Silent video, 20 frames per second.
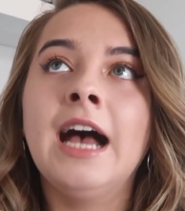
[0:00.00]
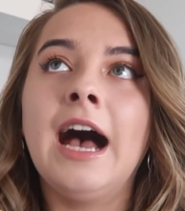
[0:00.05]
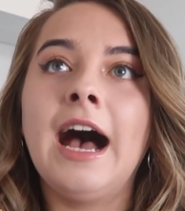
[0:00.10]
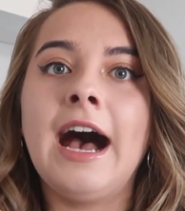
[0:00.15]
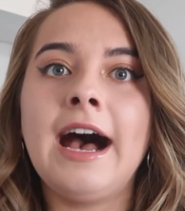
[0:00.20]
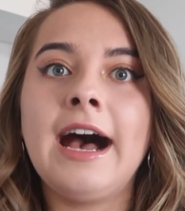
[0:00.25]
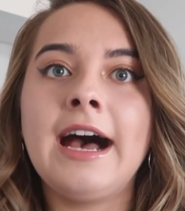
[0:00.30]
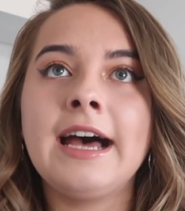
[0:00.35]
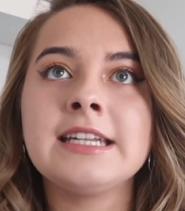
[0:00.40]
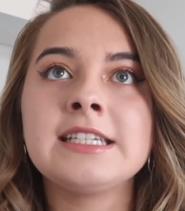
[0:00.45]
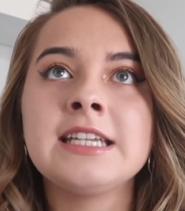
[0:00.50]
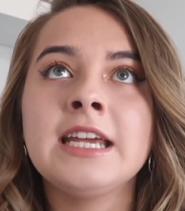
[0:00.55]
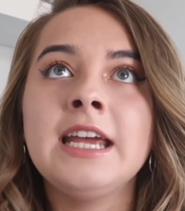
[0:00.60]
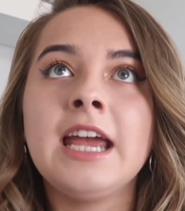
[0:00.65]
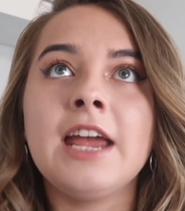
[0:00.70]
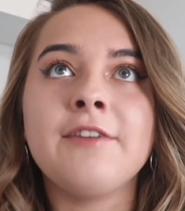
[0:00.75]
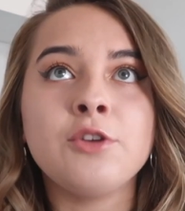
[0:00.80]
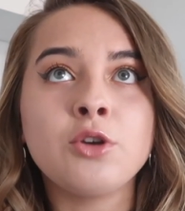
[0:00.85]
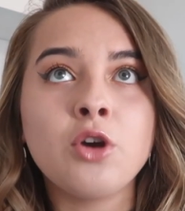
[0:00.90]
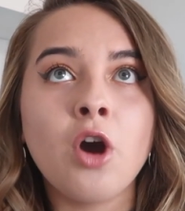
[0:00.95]
And
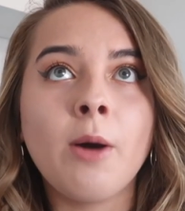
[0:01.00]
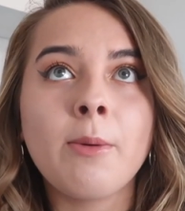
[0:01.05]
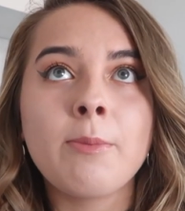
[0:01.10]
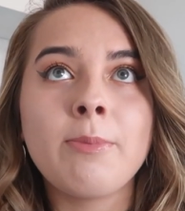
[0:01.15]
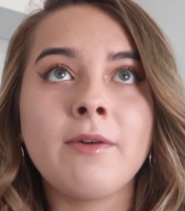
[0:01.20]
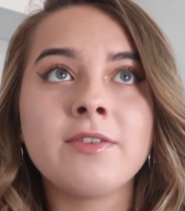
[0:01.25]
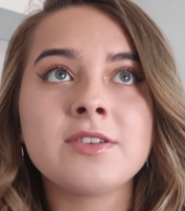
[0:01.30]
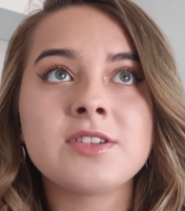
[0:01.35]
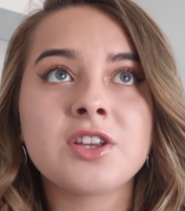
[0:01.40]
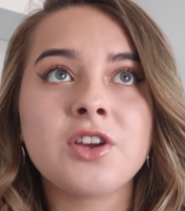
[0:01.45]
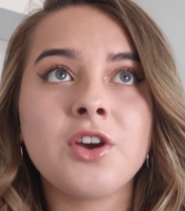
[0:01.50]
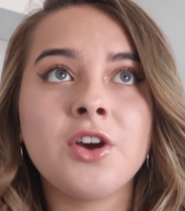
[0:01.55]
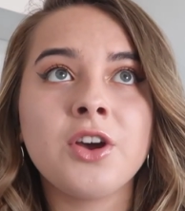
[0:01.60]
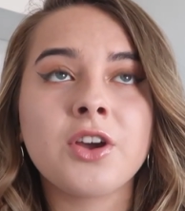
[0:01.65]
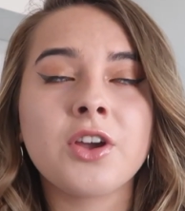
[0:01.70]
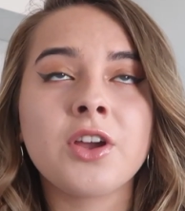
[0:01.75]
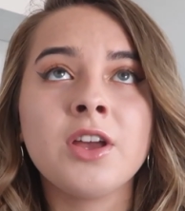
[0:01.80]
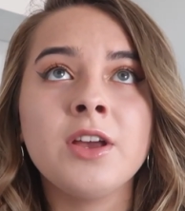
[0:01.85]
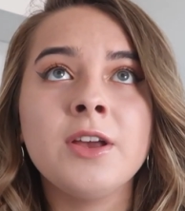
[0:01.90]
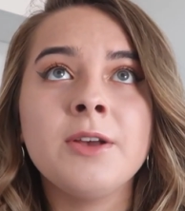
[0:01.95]
if you can't be bothered to
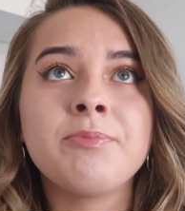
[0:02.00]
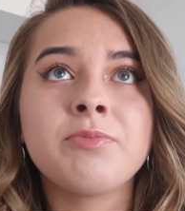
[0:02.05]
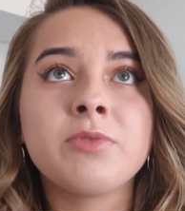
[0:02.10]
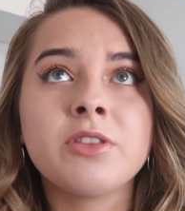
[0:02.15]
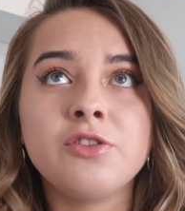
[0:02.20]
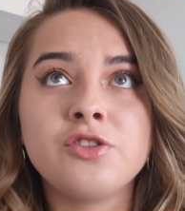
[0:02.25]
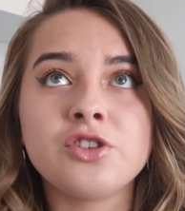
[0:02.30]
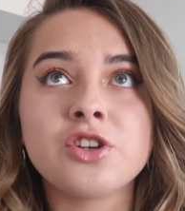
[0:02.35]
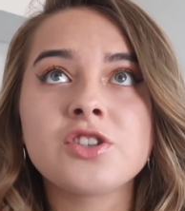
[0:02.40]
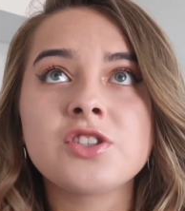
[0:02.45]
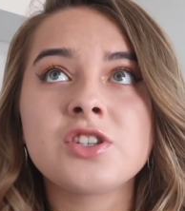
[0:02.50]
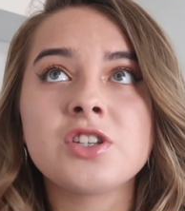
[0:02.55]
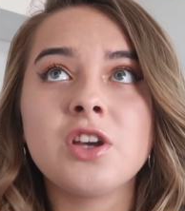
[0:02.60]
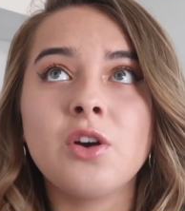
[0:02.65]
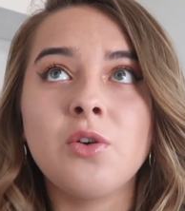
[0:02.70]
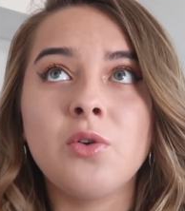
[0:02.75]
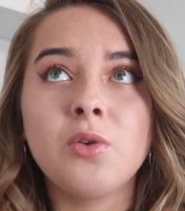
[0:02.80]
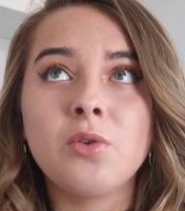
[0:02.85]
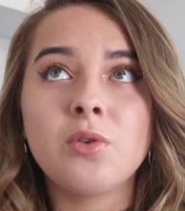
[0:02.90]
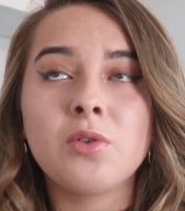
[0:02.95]
cook, just
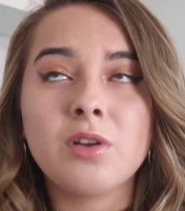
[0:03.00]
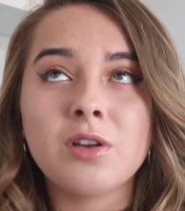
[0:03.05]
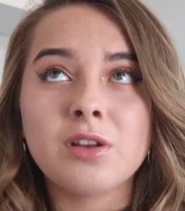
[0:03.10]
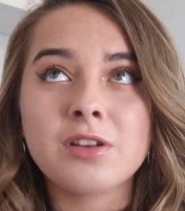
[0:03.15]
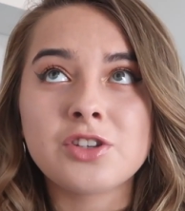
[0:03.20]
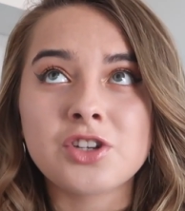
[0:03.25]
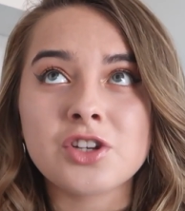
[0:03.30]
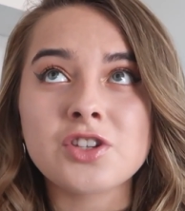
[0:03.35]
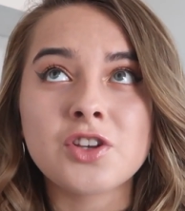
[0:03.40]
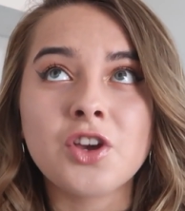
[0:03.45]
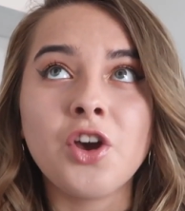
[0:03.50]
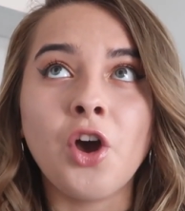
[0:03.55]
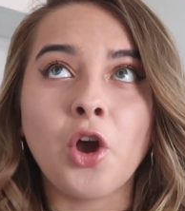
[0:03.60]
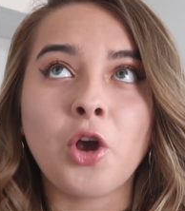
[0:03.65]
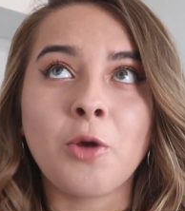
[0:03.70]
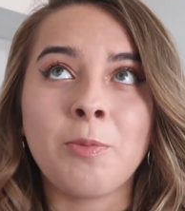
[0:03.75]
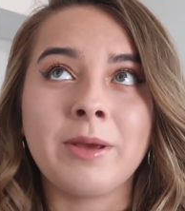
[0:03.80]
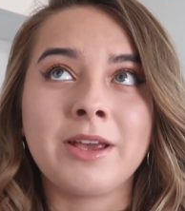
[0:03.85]
cook,